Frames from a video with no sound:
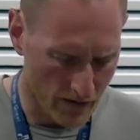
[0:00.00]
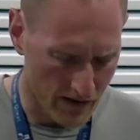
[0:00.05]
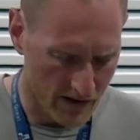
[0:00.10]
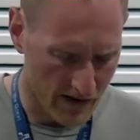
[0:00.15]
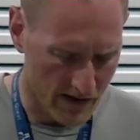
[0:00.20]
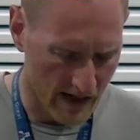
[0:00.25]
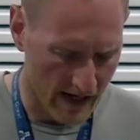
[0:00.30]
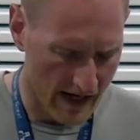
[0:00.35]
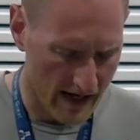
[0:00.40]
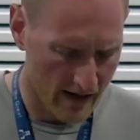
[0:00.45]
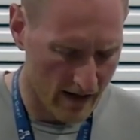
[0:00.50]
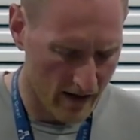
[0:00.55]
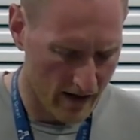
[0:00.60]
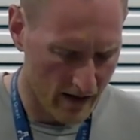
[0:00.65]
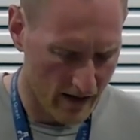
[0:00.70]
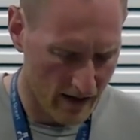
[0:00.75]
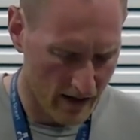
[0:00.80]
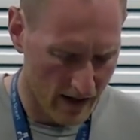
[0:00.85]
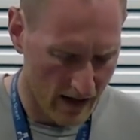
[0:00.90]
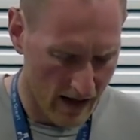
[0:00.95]
sin
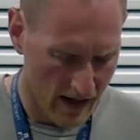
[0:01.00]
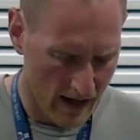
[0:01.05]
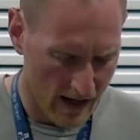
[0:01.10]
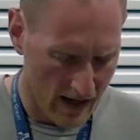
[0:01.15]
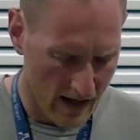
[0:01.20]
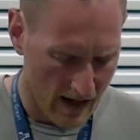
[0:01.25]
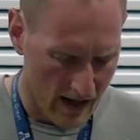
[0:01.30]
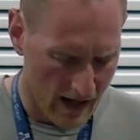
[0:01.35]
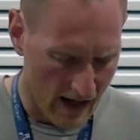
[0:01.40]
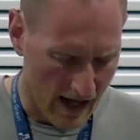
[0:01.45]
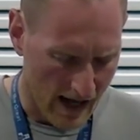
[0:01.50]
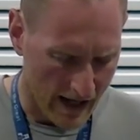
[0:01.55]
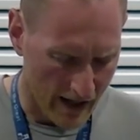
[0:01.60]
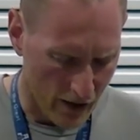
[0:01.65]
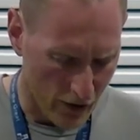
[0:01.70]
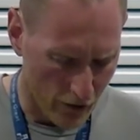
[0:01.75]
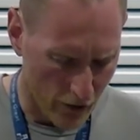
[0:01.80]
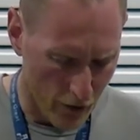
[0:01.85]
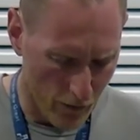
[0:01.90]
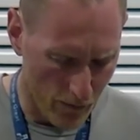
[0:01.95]
and
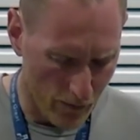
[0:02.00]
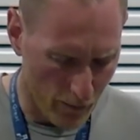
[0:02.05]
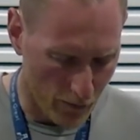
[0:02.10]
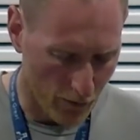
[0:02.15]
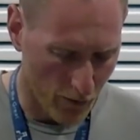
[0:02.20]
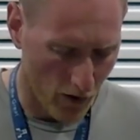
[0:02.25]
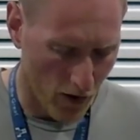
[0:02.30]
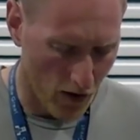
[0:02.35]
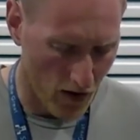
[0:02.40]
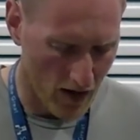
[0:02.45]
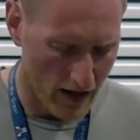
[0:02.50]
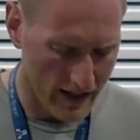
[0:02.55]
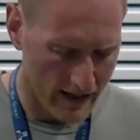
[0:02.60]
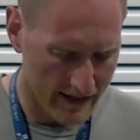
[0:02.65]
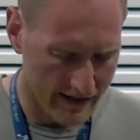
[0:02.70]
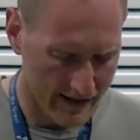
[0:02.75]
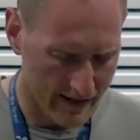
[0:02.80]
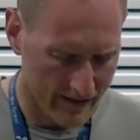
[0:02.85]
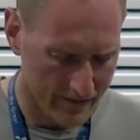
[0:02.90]
our own pride.